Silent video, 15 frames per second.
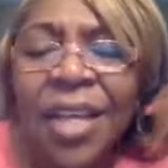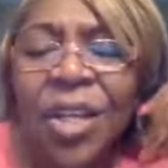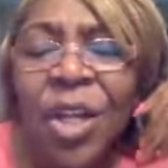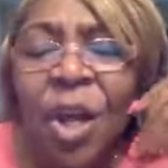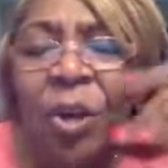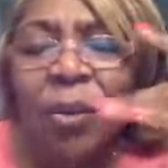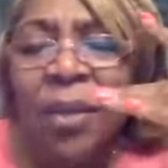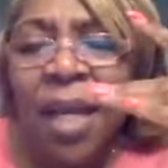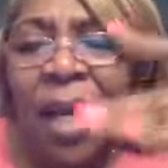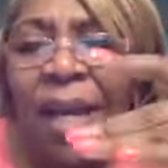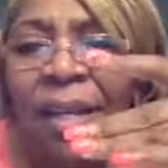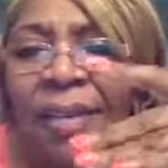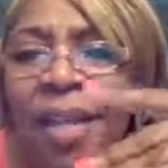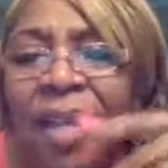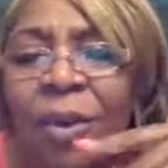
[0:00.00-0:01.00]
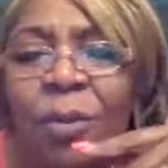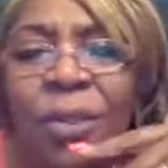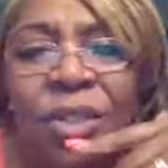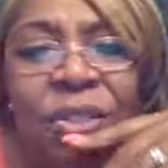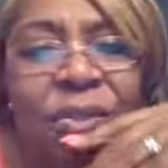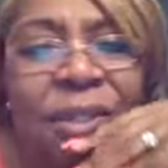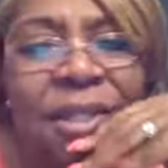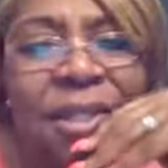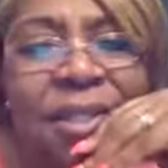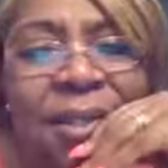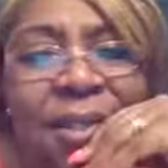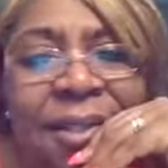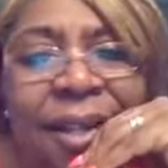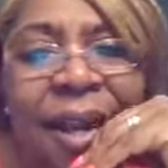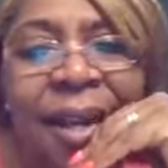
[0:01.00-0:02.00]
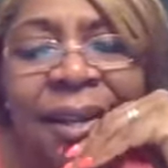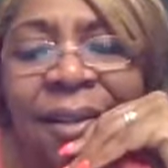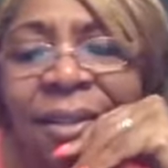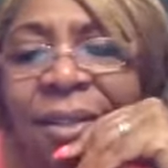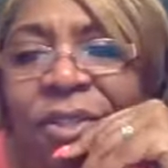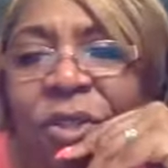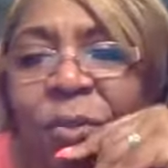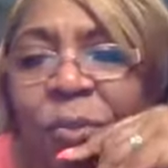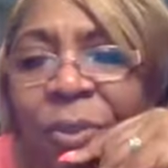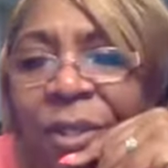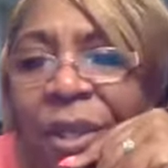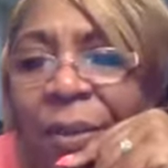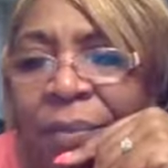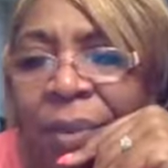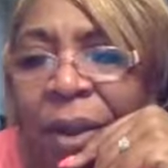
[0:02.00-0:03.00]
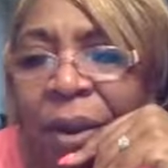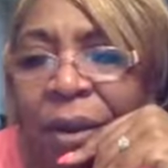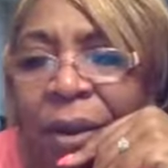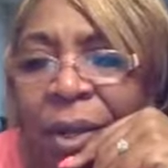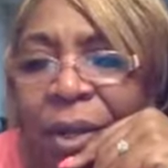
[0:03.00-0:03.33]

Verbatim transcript: You know, I think it was you, Sister Donna, that you put up there.